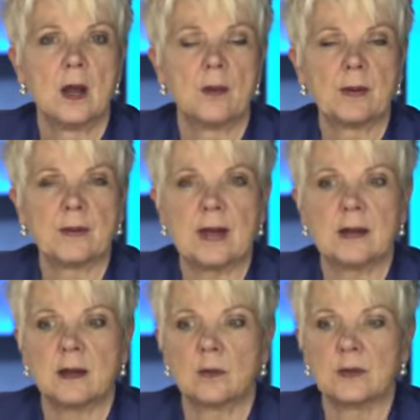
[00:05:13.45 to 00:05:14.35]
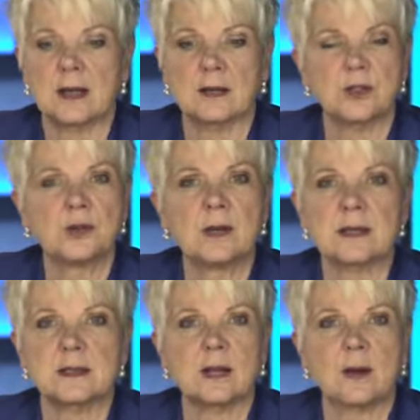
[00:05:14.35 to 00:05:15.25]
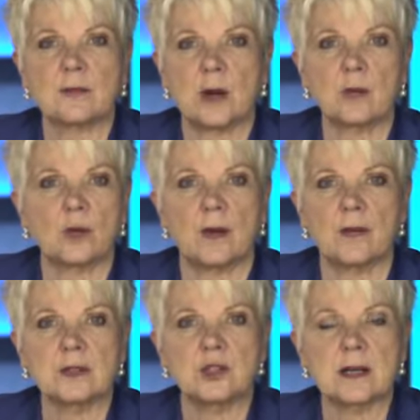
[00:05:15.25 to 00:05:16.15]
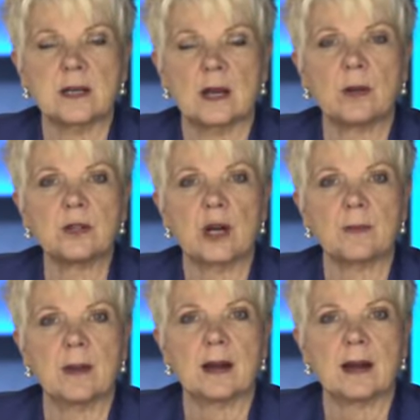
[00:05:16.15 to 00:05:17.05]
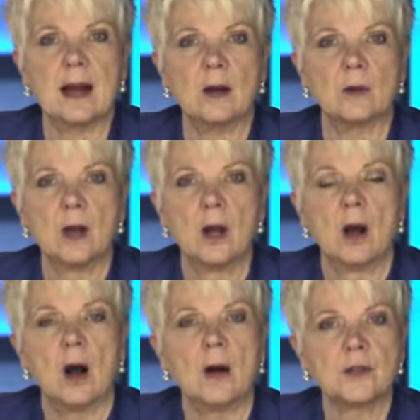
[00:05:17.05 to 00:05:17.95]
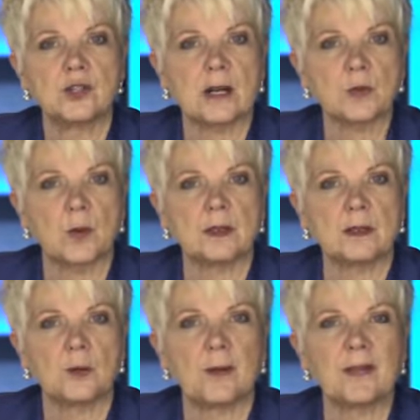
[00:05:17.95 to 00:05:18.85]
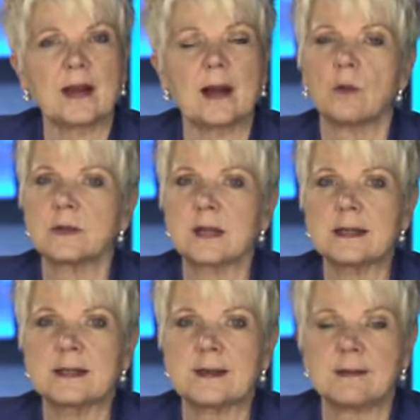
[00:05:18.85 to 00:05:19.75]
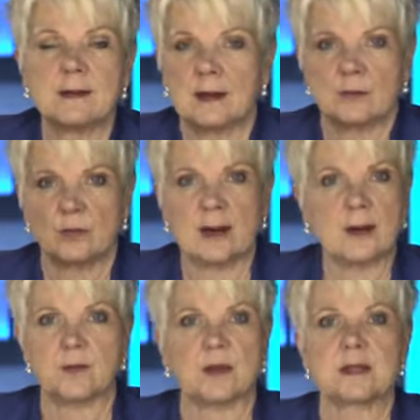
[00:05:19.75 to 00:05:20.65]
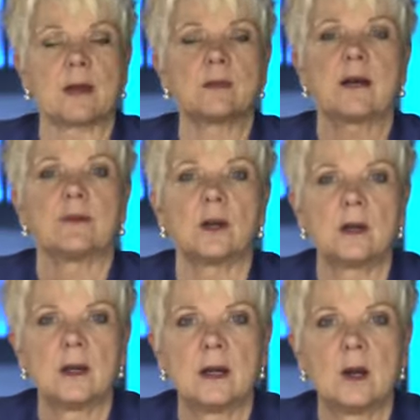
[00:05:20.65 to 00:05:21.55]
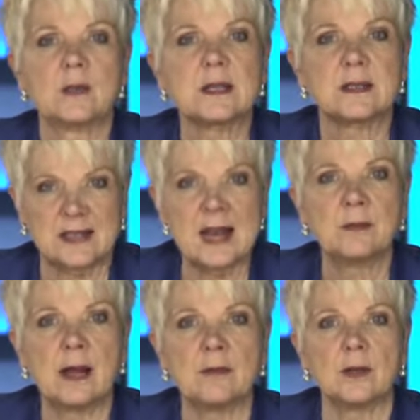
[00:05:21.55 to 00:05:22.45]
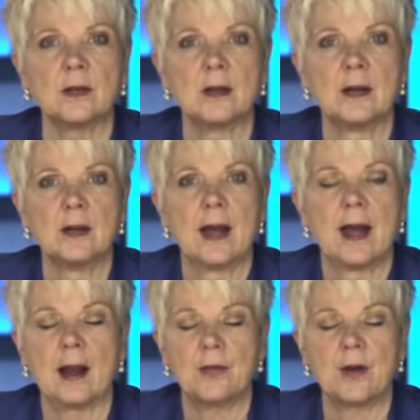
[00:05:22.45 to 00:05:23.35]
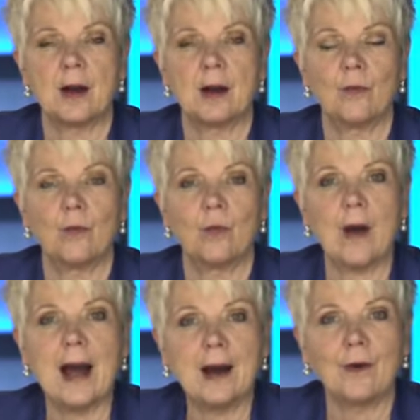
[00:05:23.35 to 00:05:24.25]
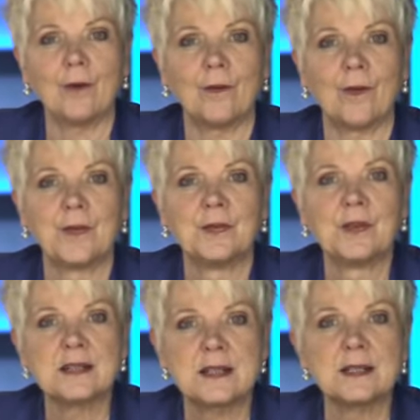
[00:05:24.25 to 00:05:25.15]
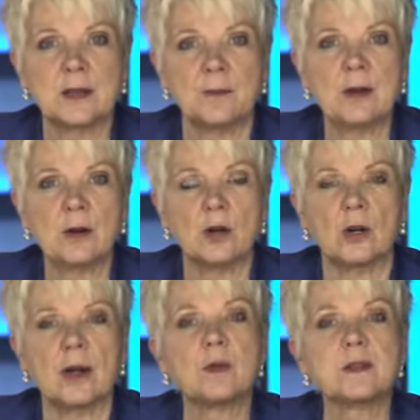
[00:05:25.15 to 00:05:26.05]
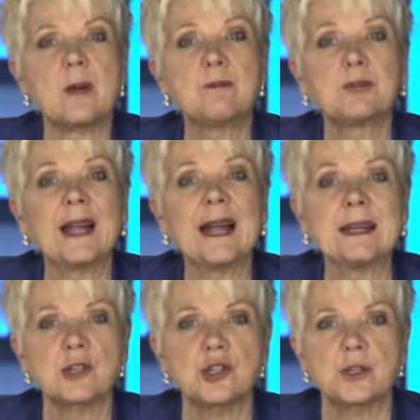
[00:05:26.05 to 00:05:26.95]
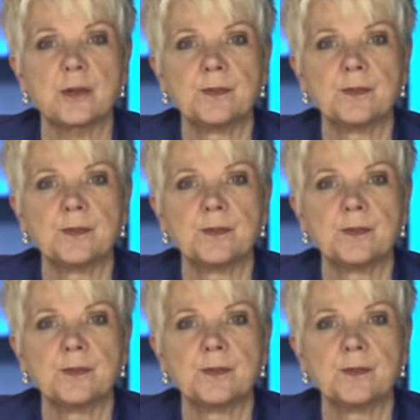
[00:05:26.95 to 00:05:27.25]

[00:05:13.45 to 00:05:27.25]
But then it was like two nights later after I wrote all these checks, I went and checked my account. All the checks were cleared, but the account was like right up to the same level. It was the same level. And I thought, wow, this is a miracle. It was replenished.